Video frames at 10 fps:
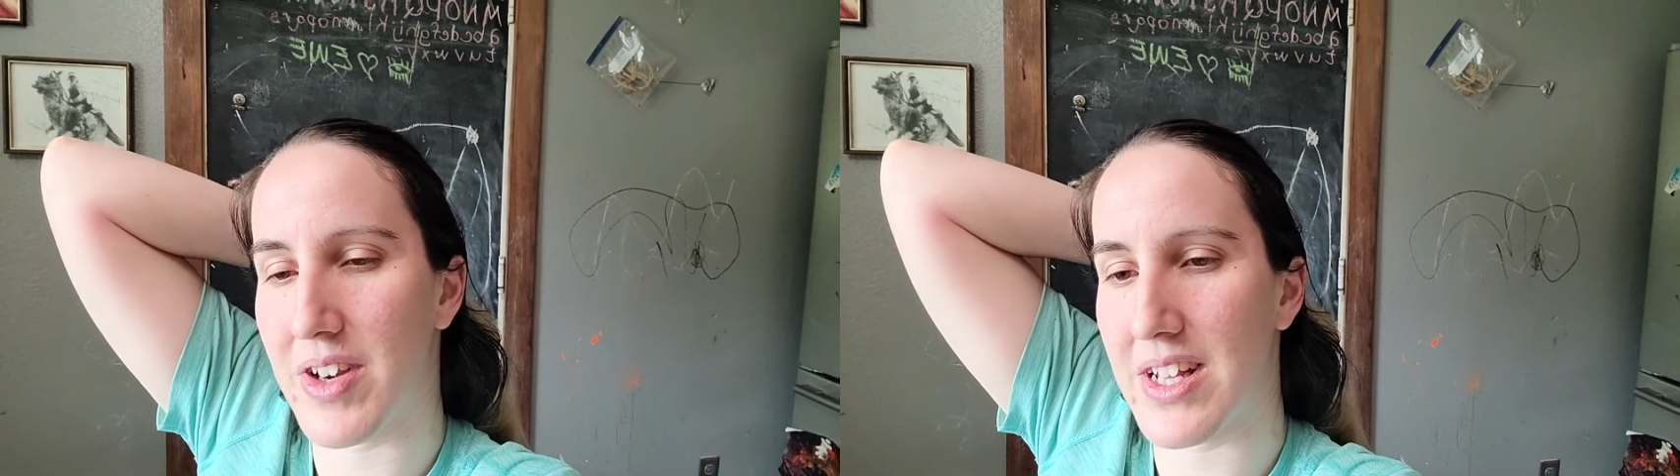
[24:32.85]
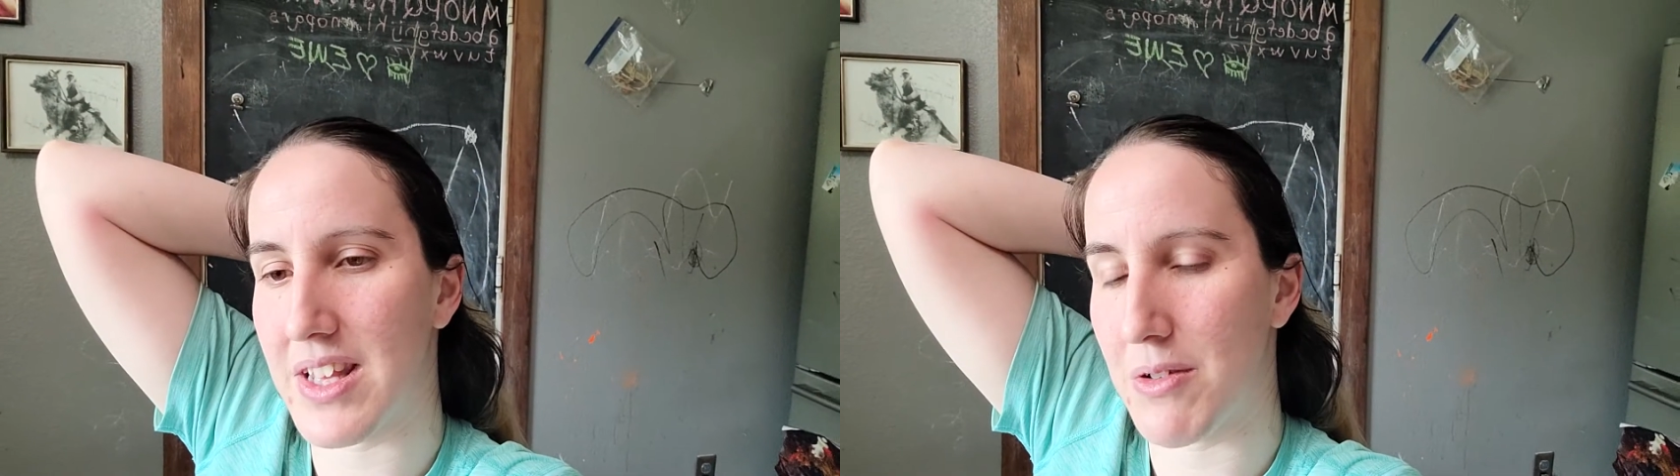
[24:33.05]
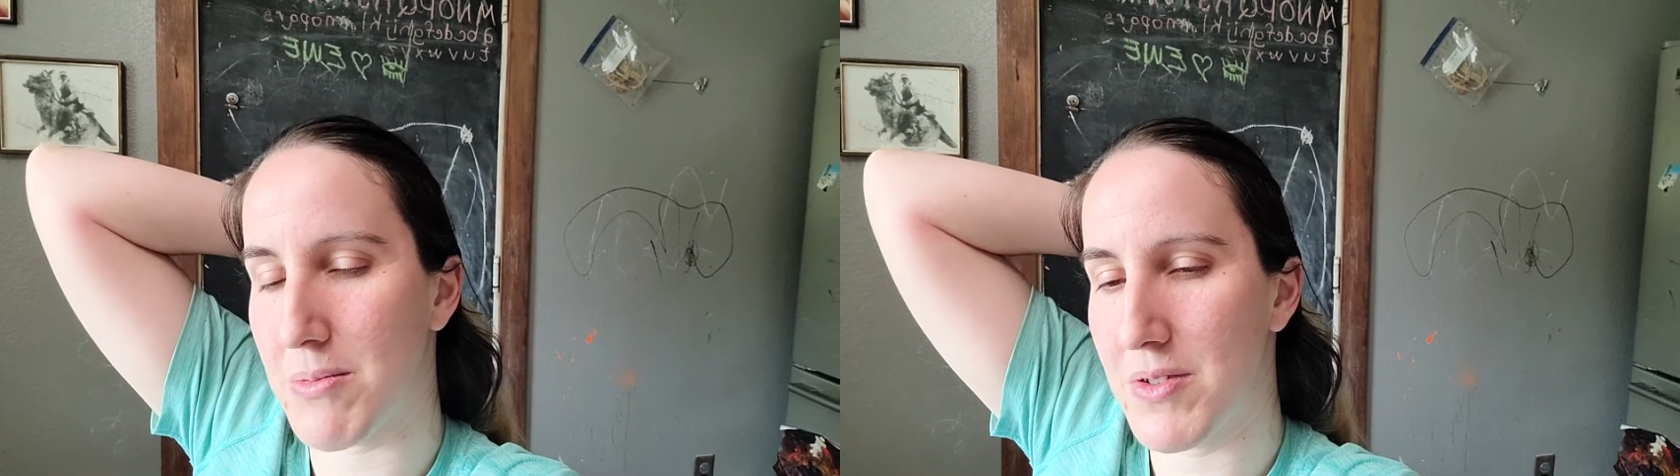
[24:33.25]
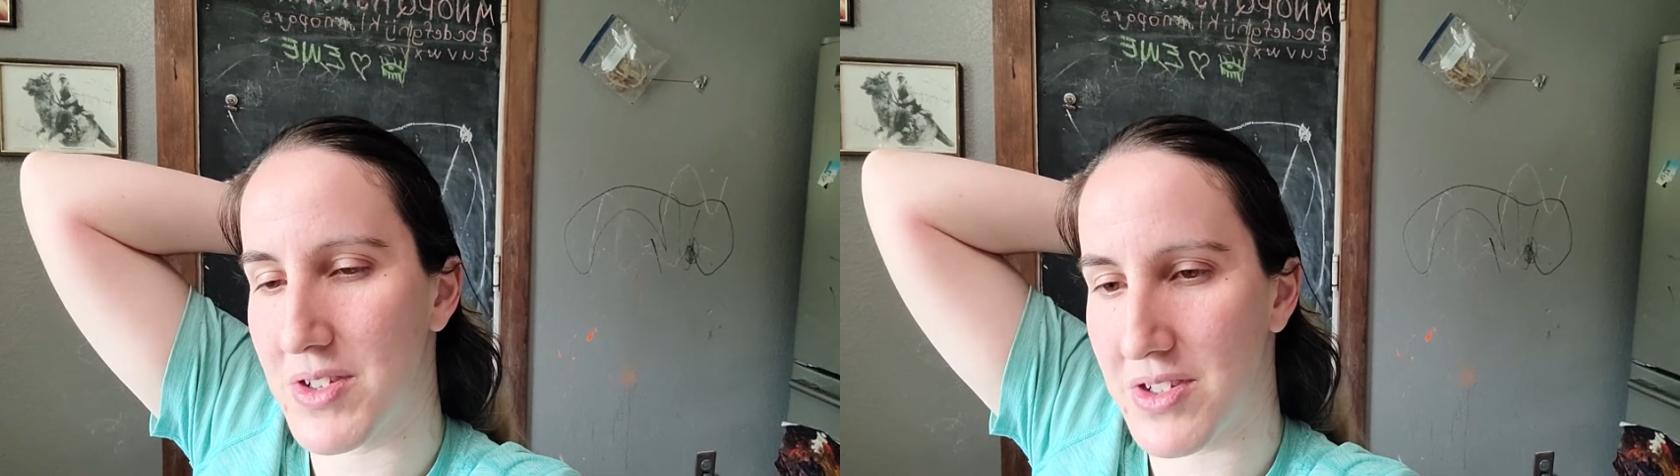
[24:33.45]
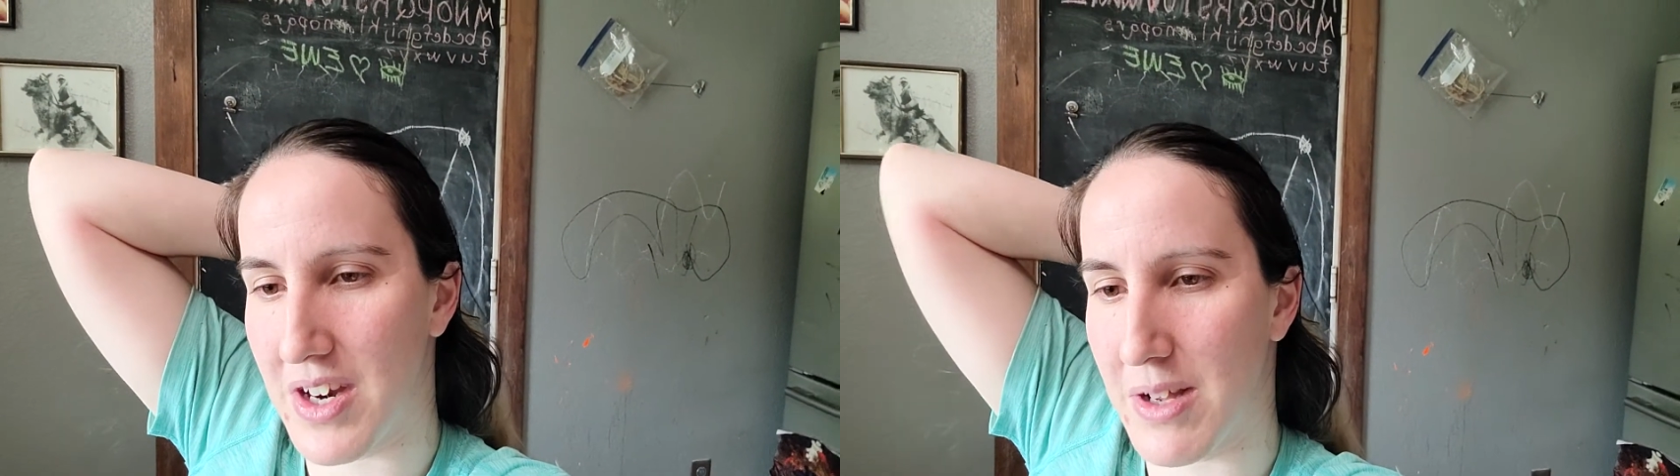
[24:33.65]
and they removed
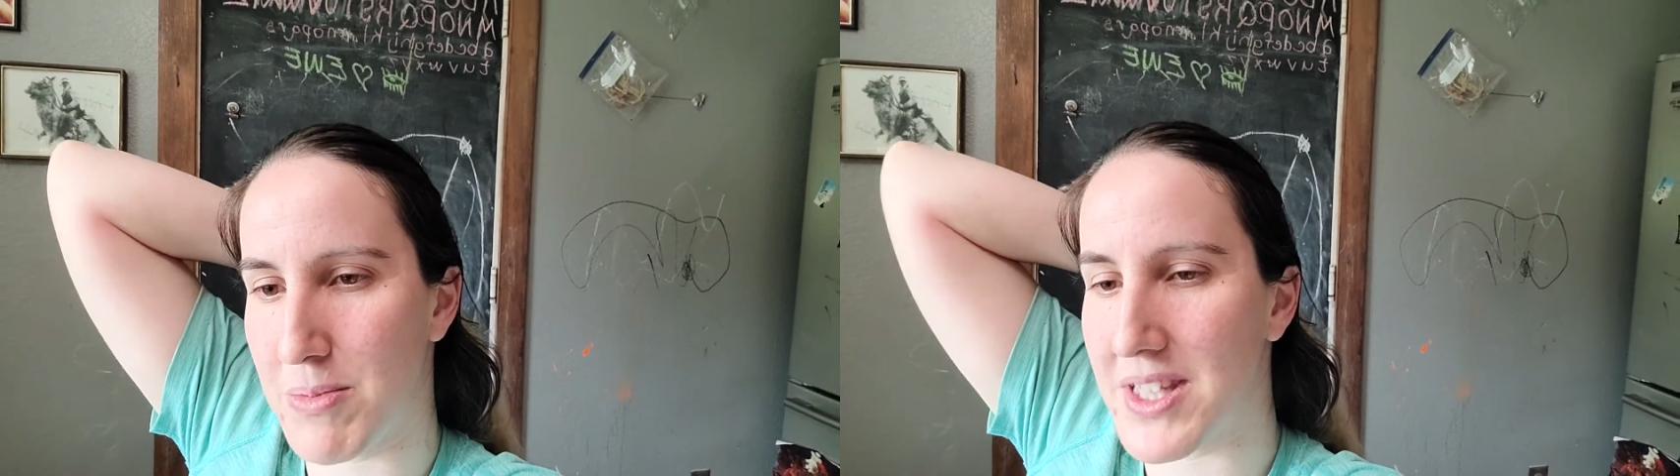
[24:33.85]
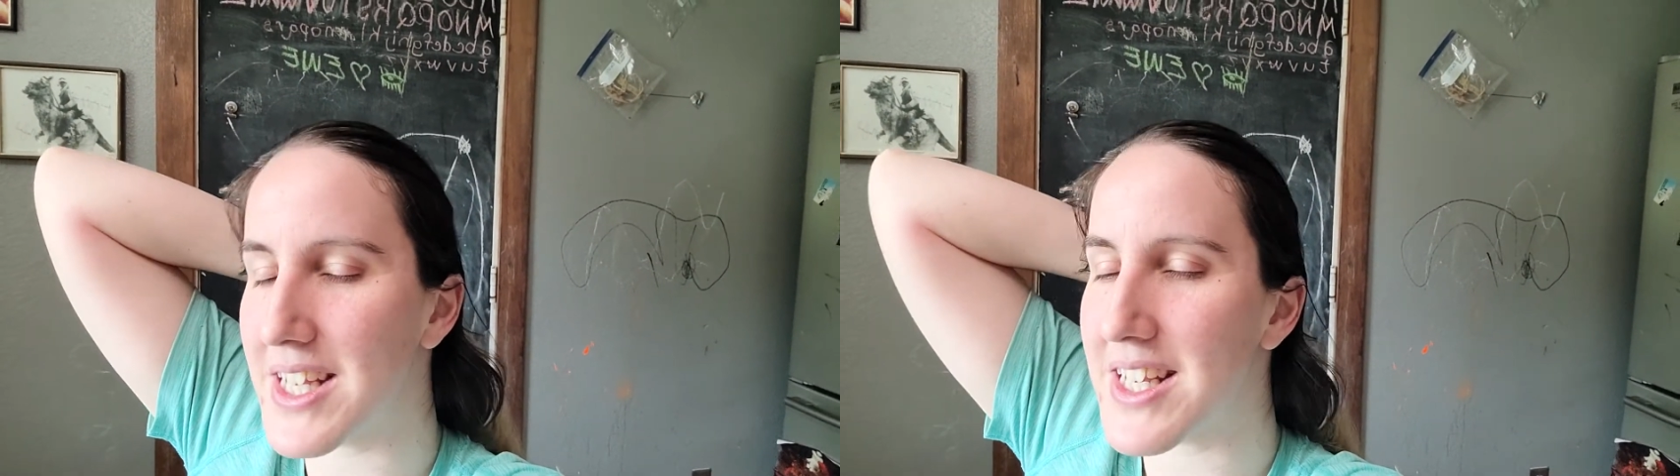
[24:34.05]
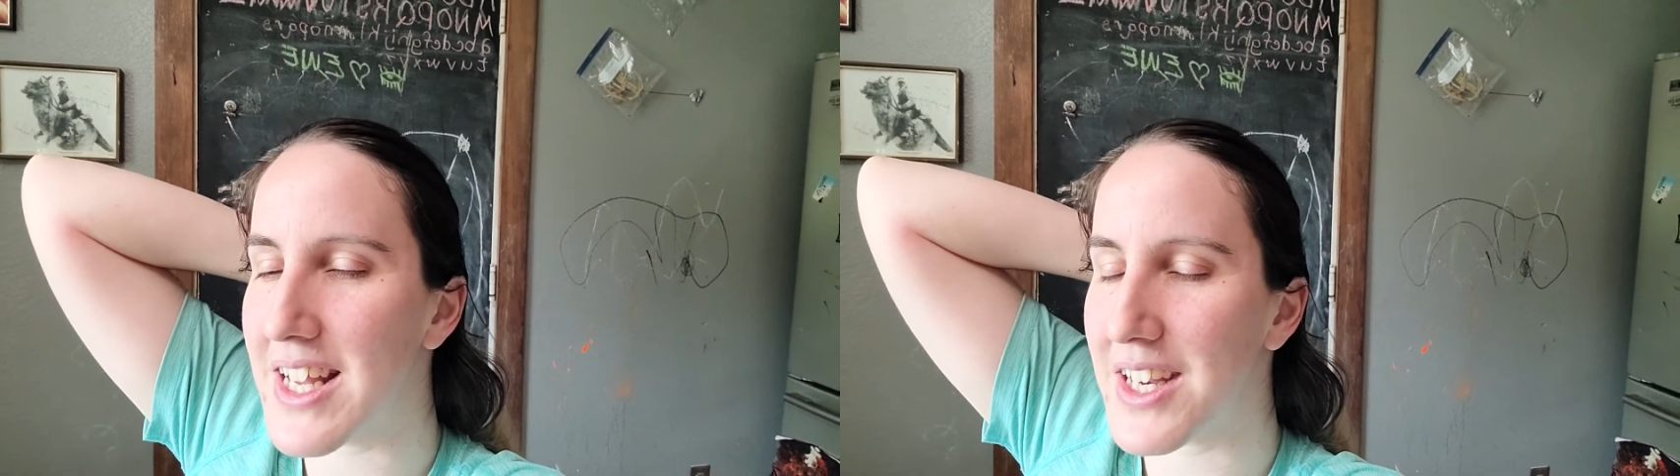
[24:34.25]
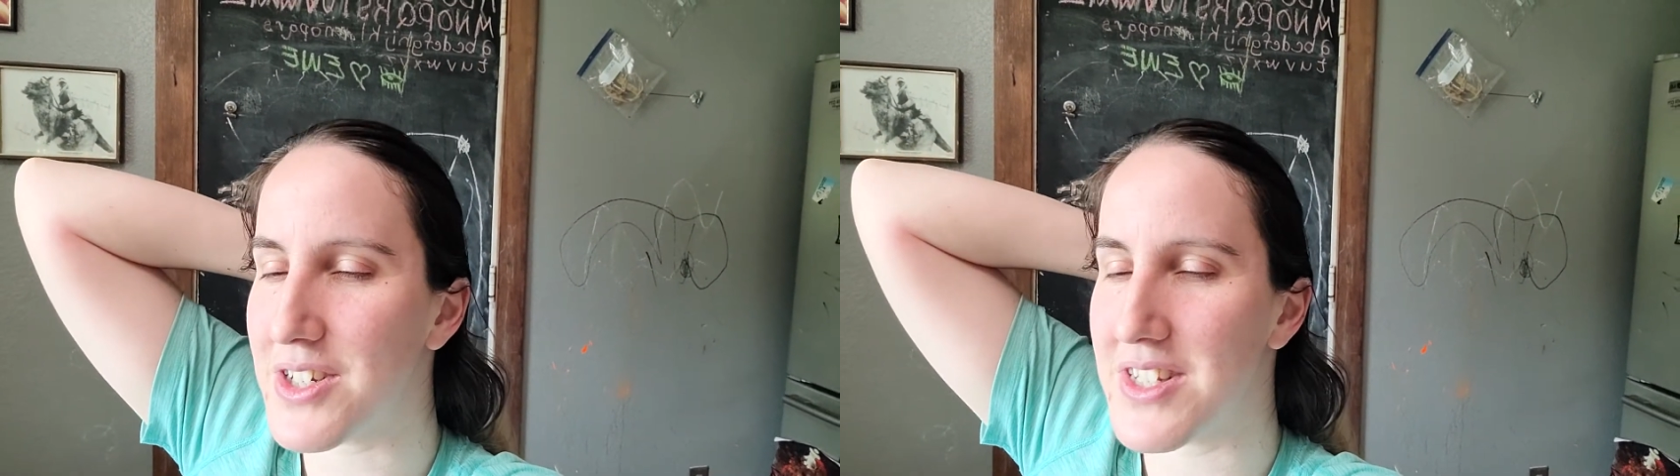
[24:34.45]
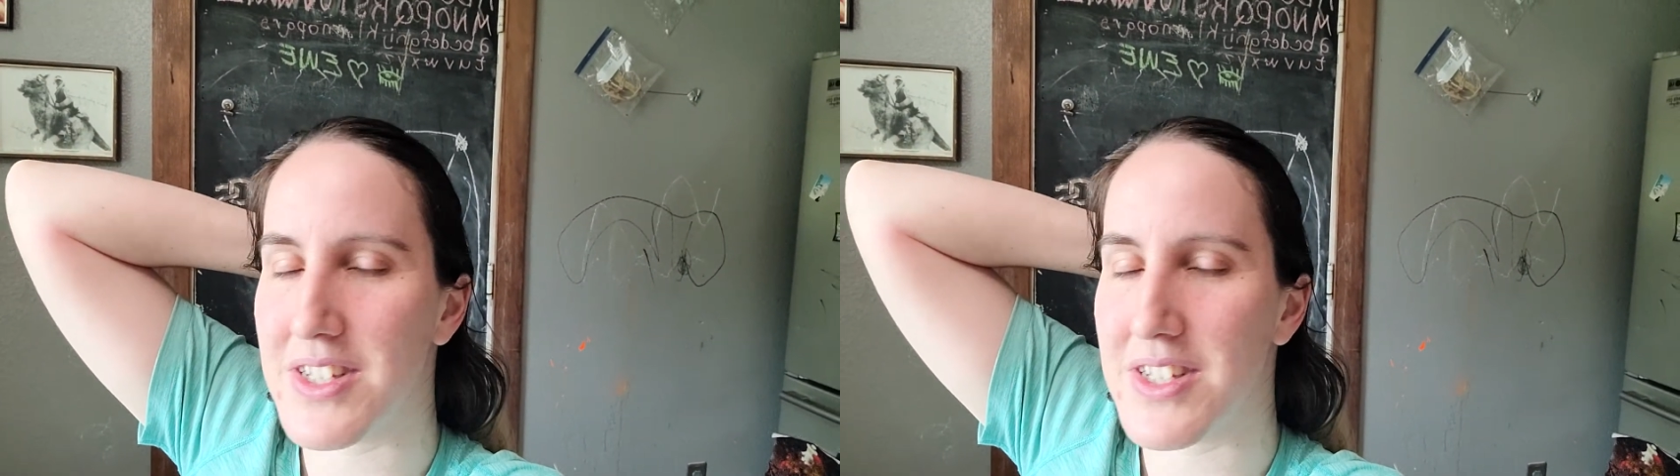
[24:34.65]
the strike, but they didn't actually